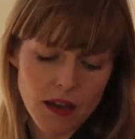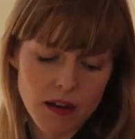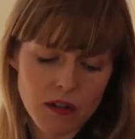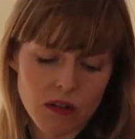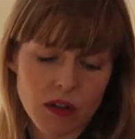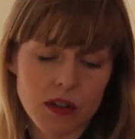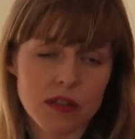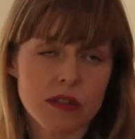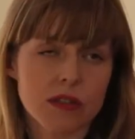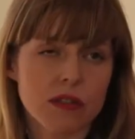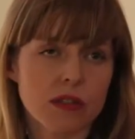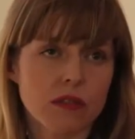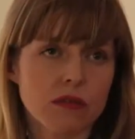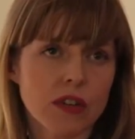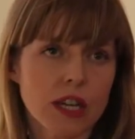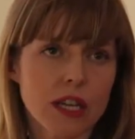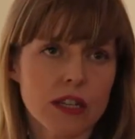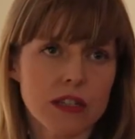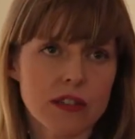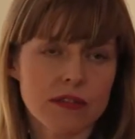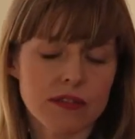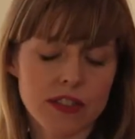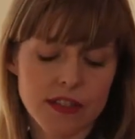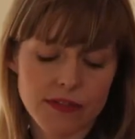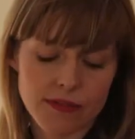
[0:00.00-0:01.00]
across a
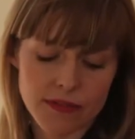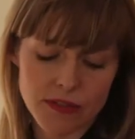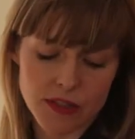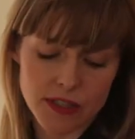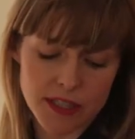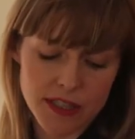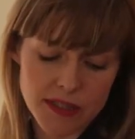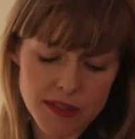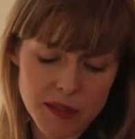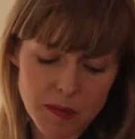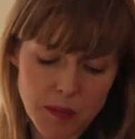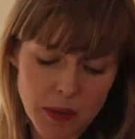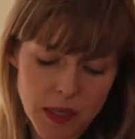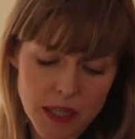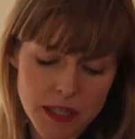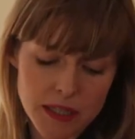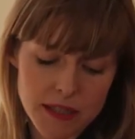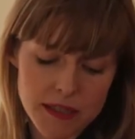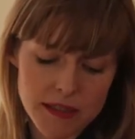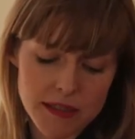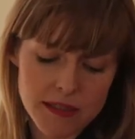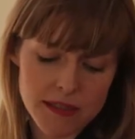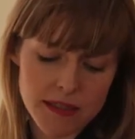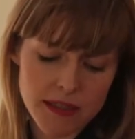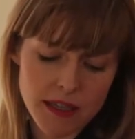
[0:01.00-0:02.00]
range of different
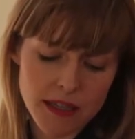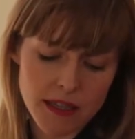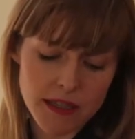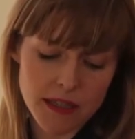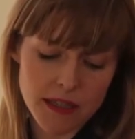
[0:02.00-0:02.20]
disciplines.